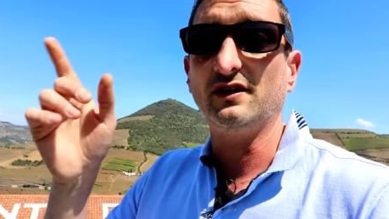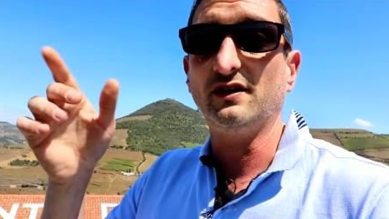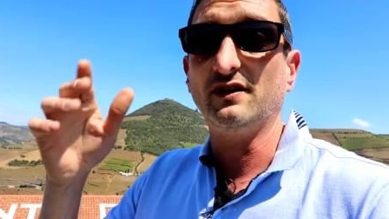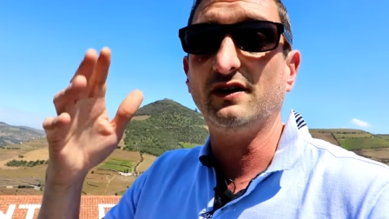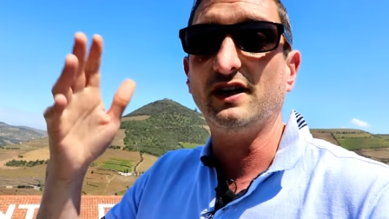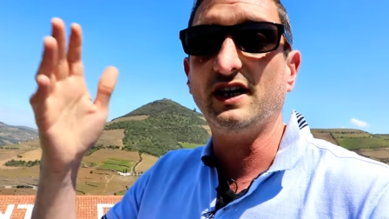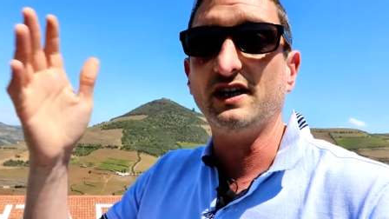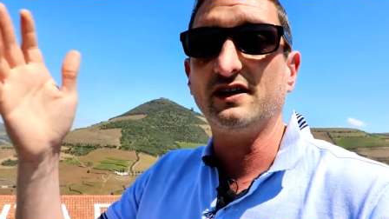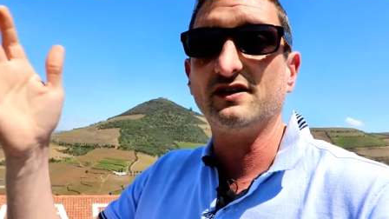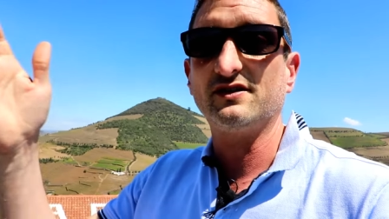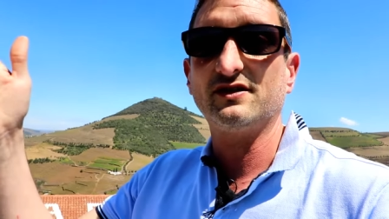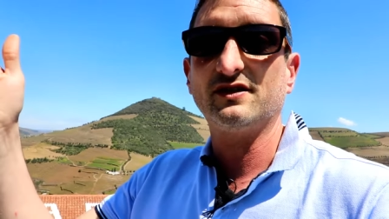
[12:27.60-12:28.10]
in the
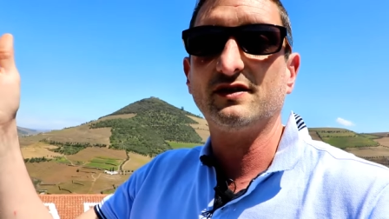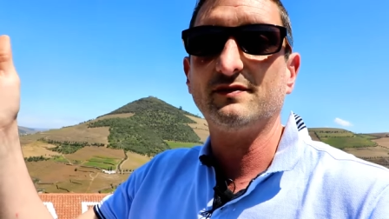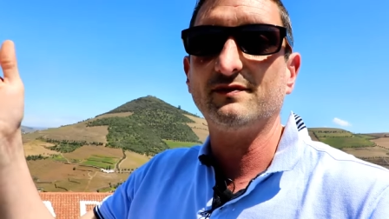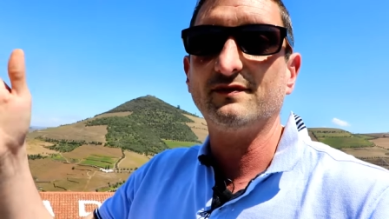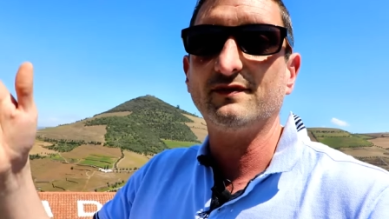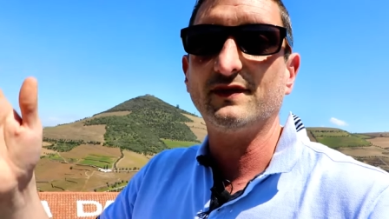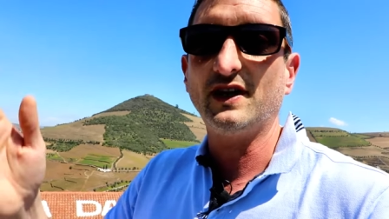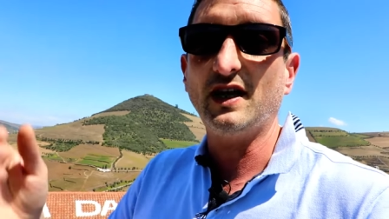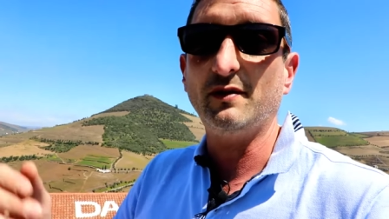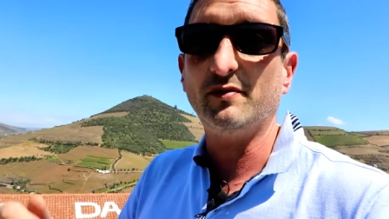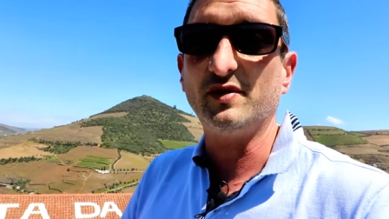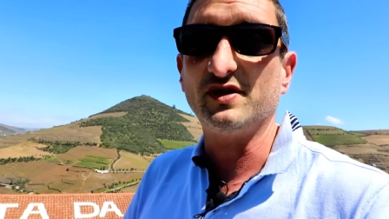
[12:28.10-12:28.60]
next
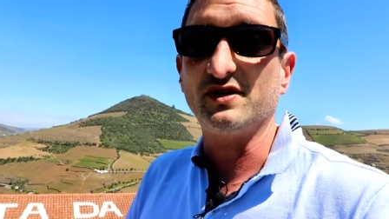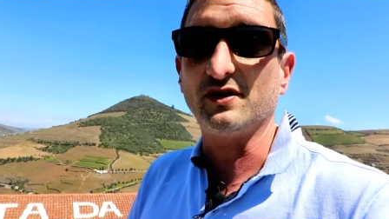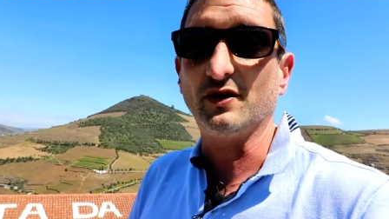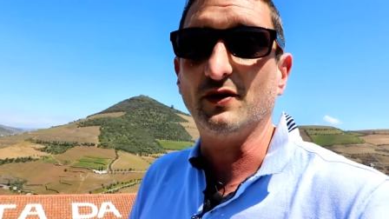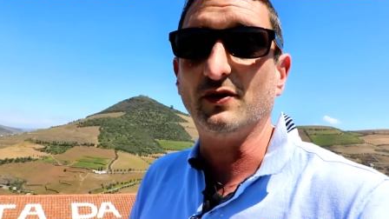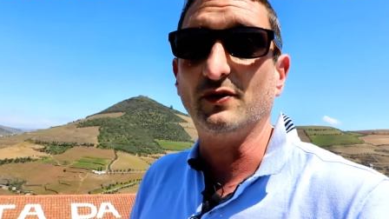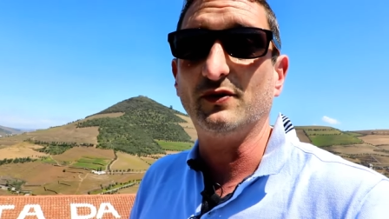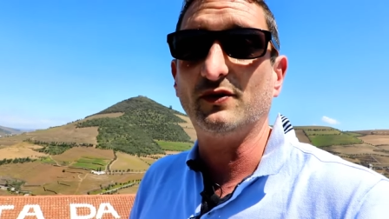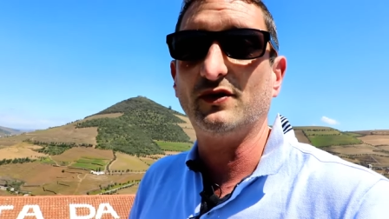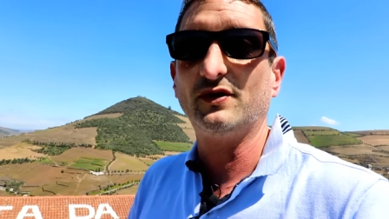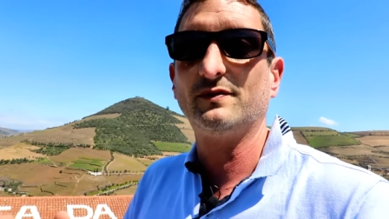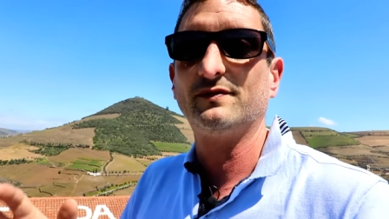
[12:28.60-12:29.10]

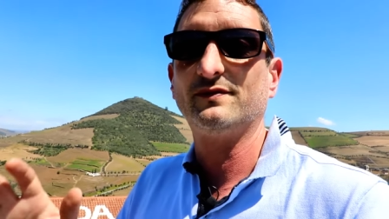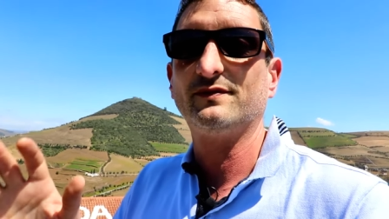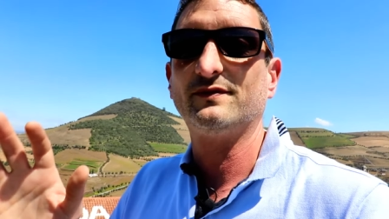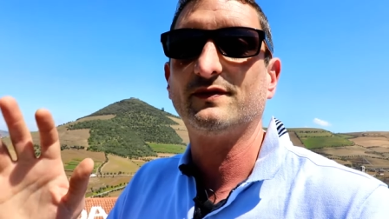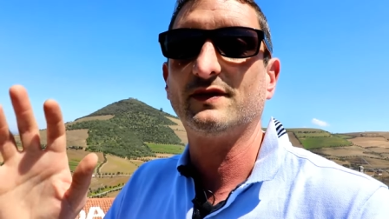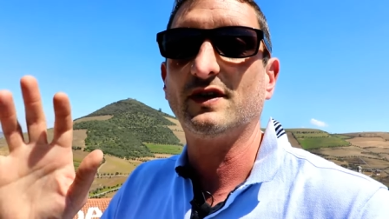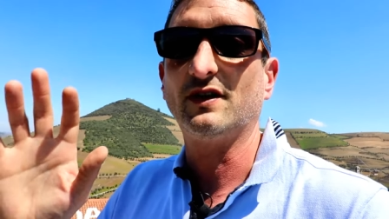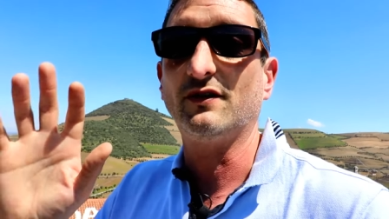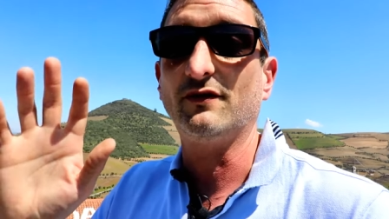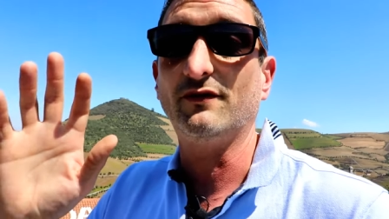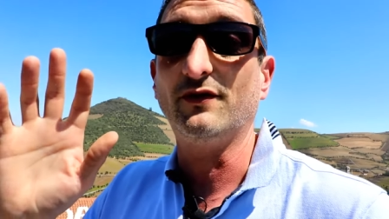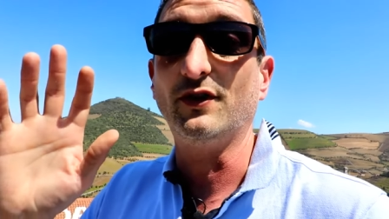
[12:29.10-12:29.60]
episode
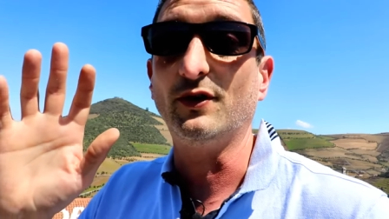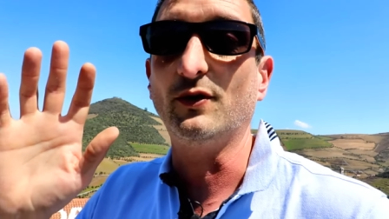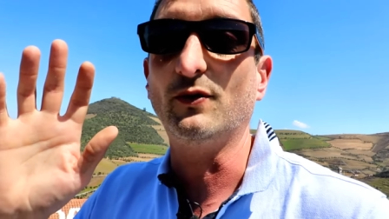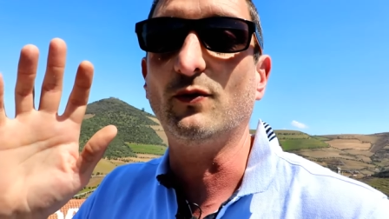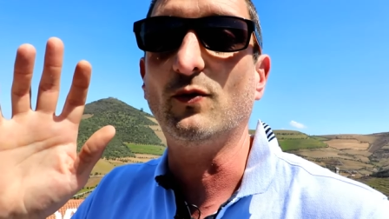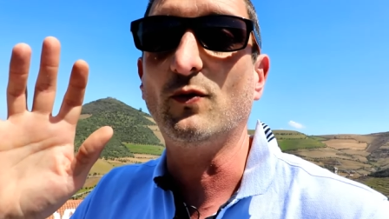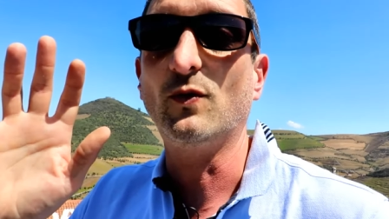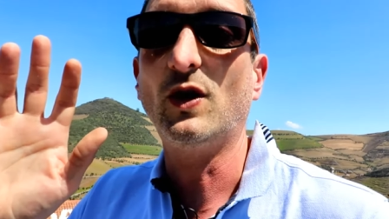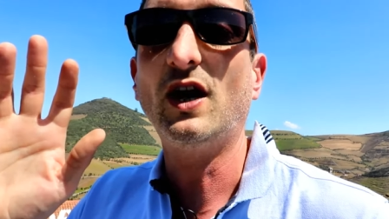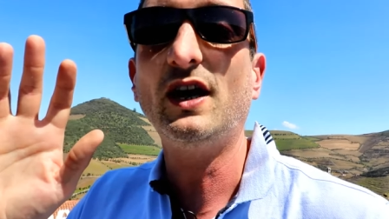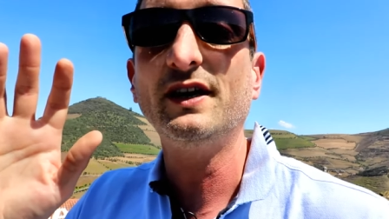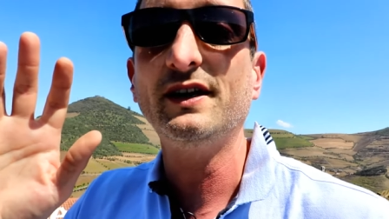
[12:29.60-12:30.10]
of the
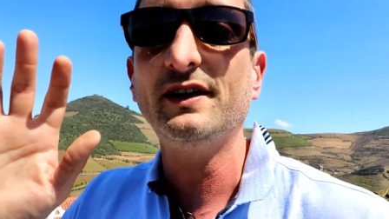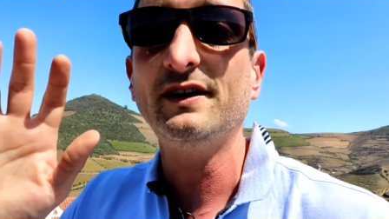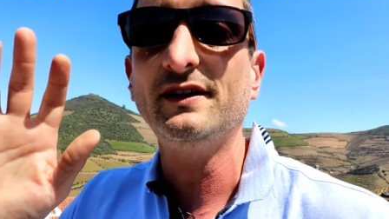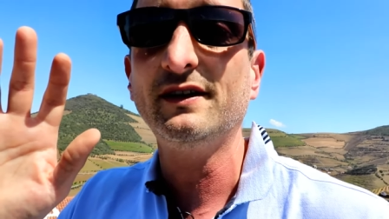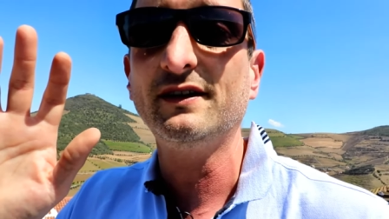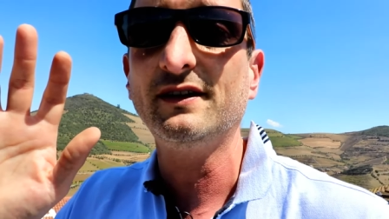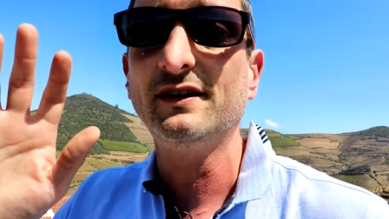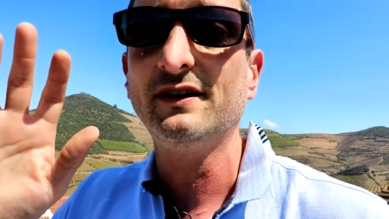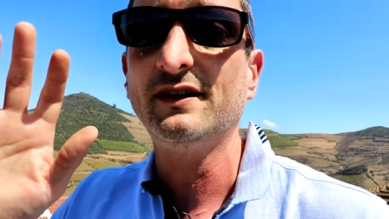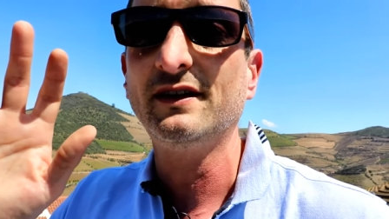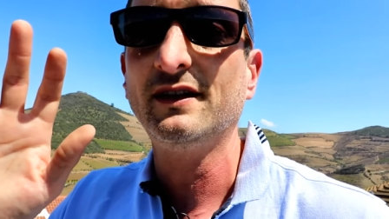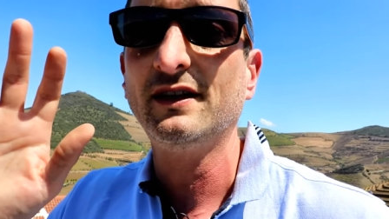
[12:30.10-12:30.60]

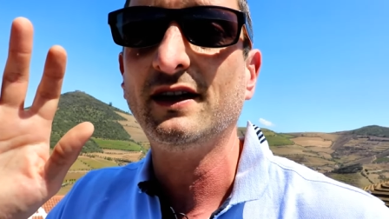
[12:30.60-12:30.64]
Wine,